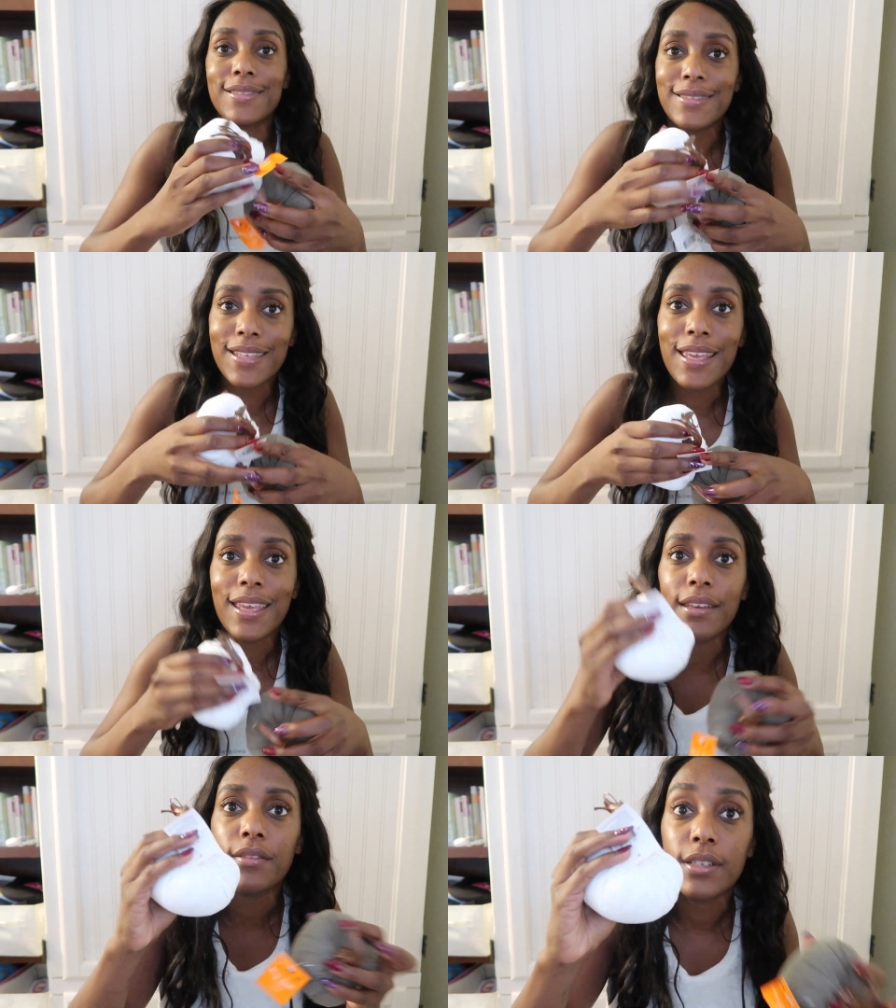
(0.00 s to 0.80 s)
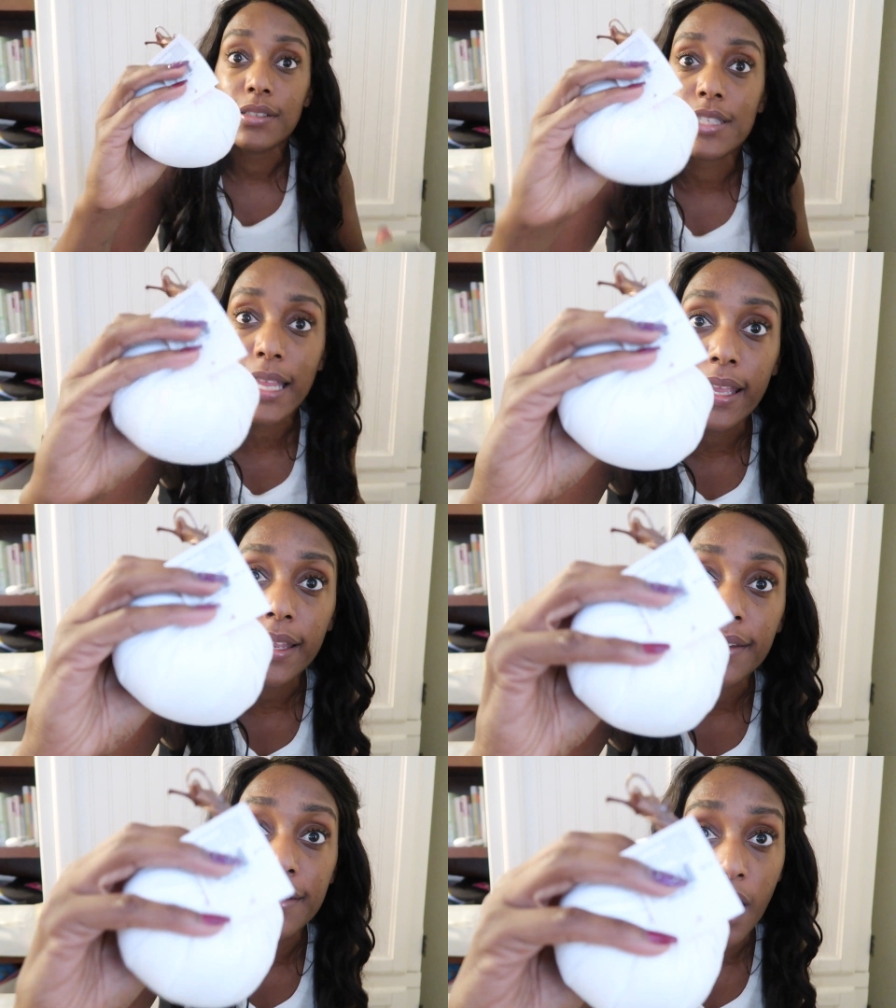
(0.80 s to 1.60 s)
A stinking,
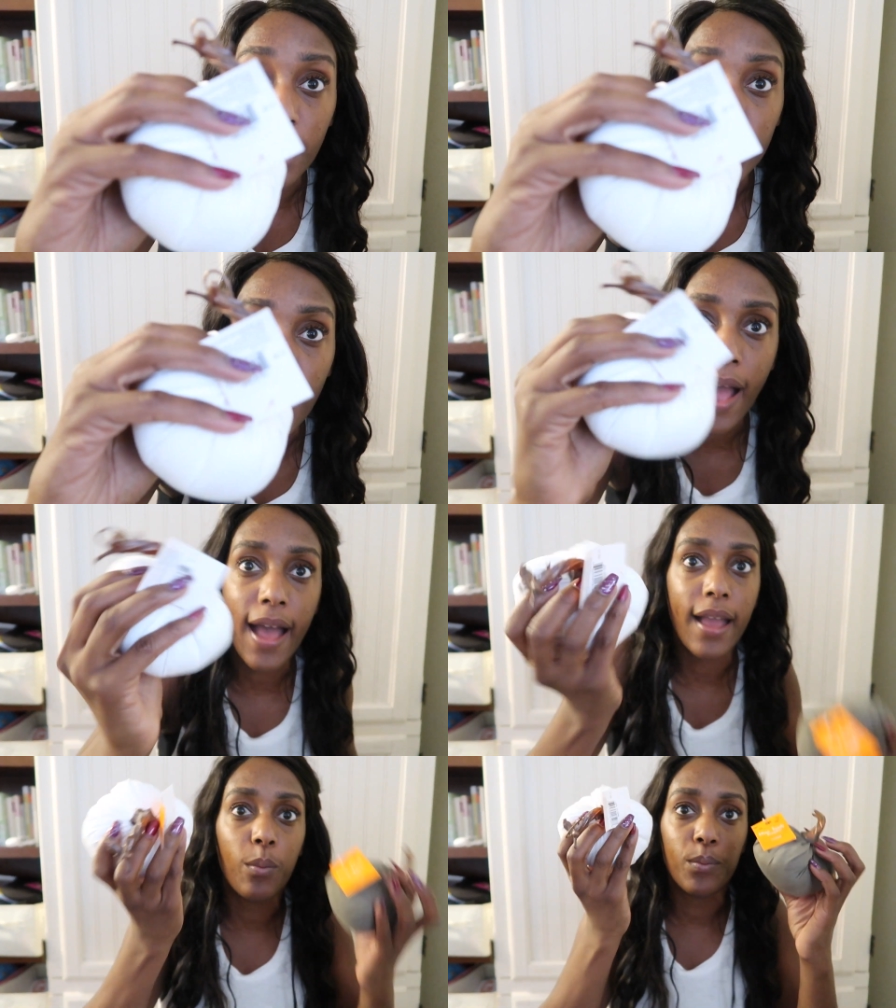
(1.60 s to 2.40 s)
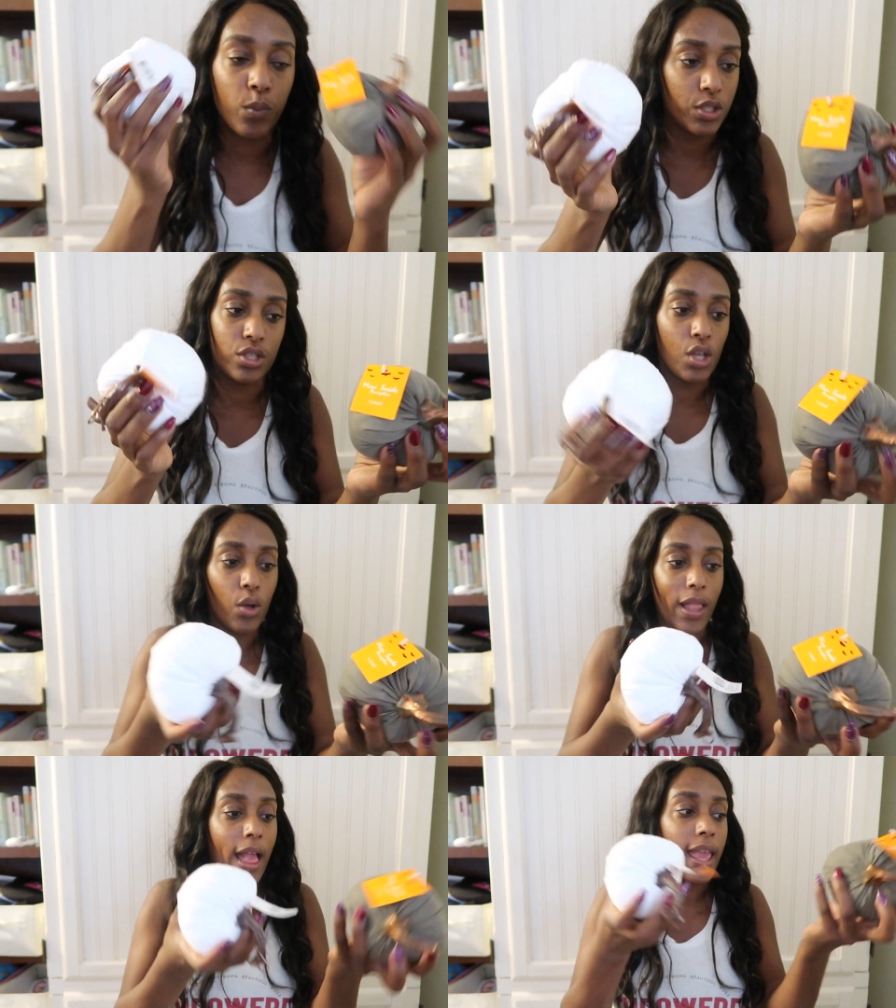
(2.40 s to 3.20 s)
stinking dollar. I was
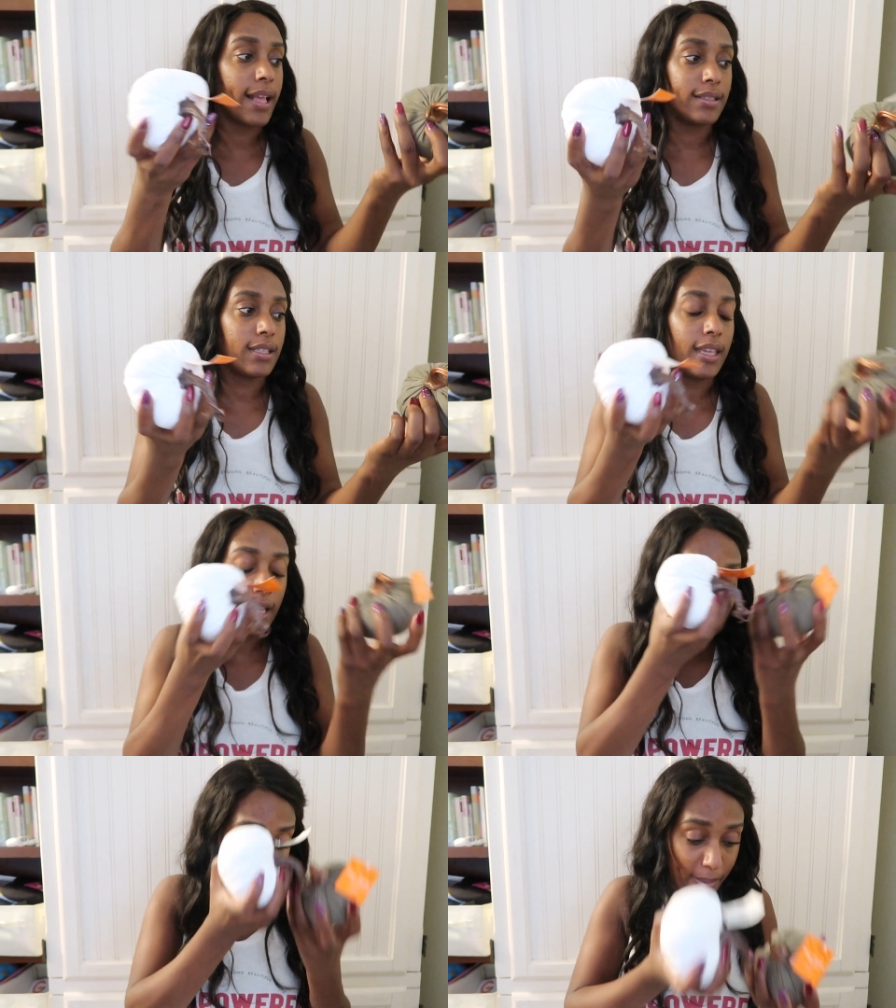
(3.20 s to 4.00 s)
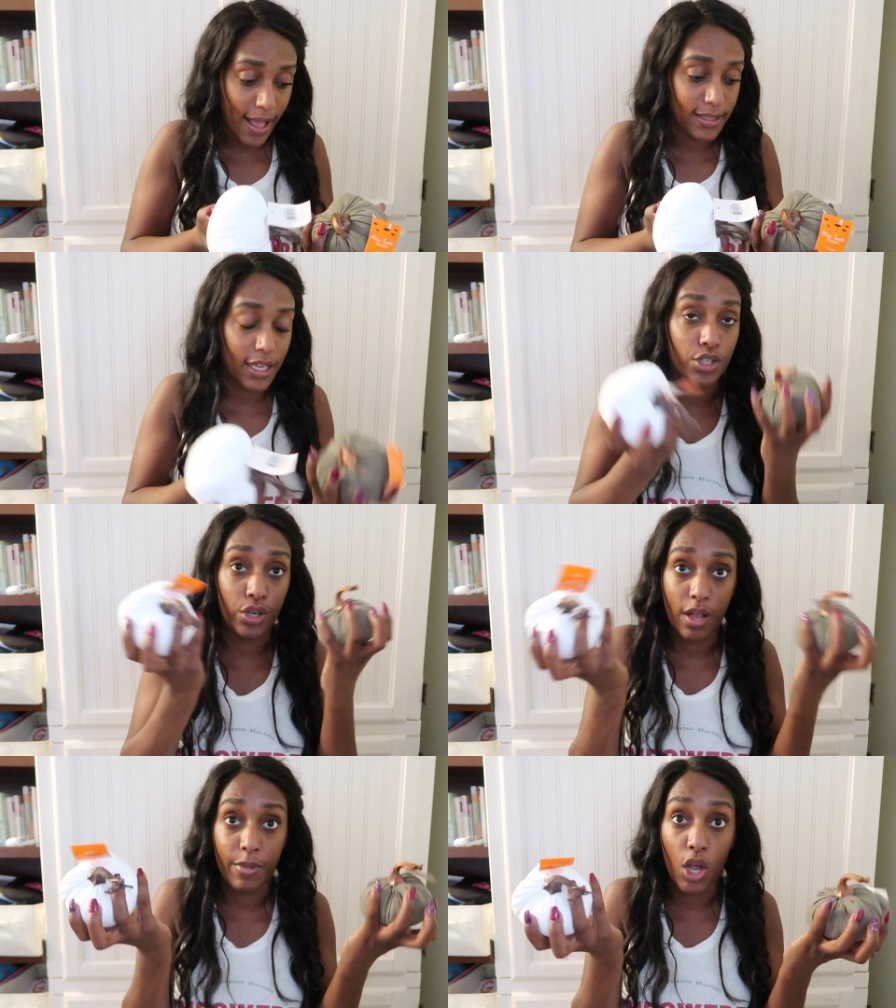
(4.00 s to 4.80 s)
so like, yes, get in my basket.
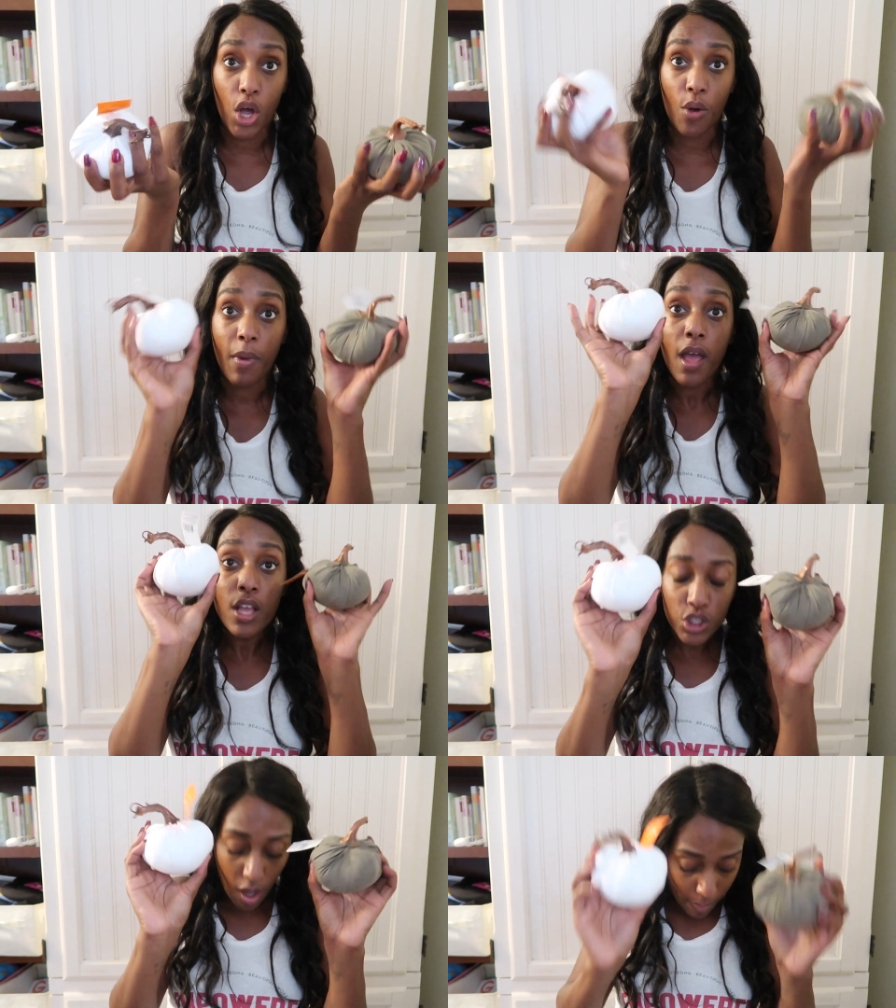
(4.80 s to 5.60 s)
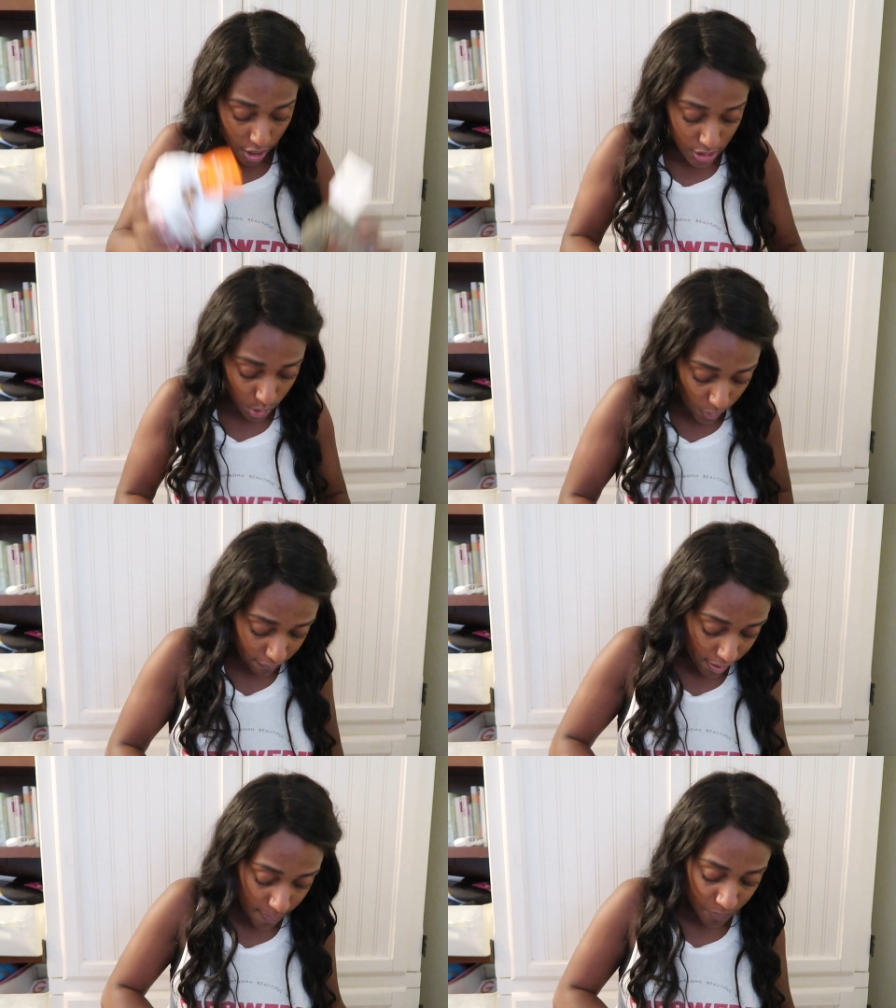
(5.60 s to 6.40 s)
You're coming home. So I bought two
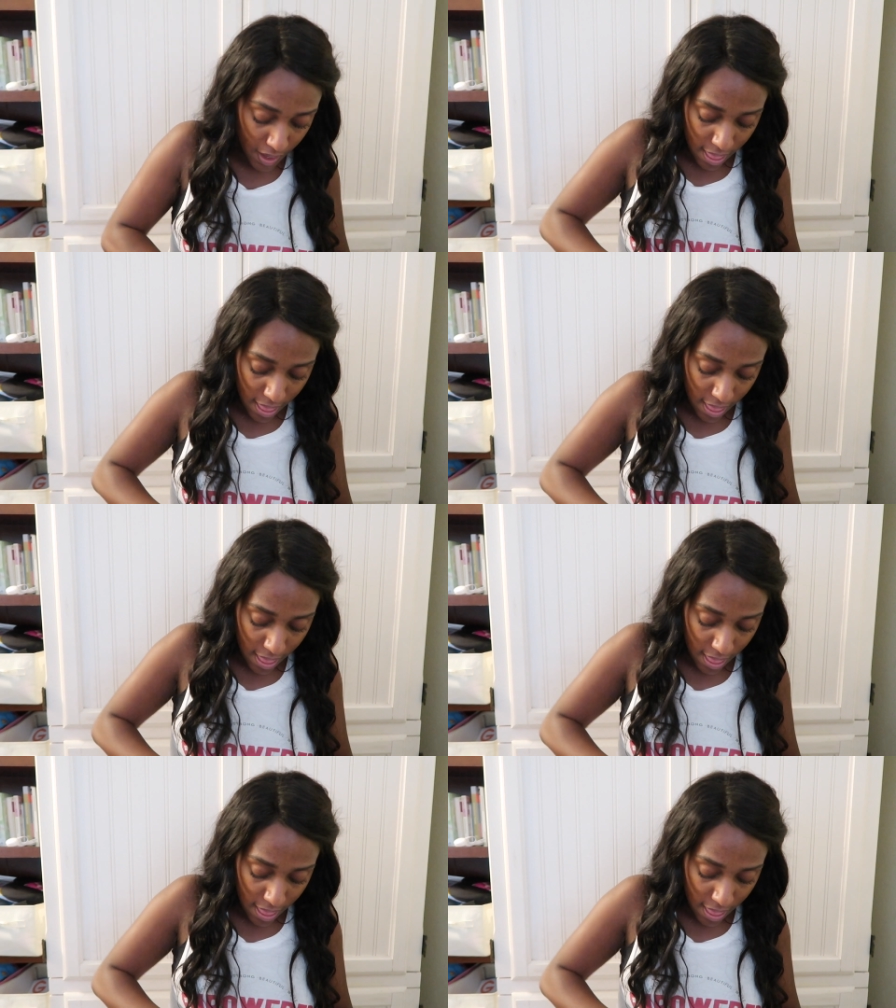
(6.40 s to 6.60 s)
of them.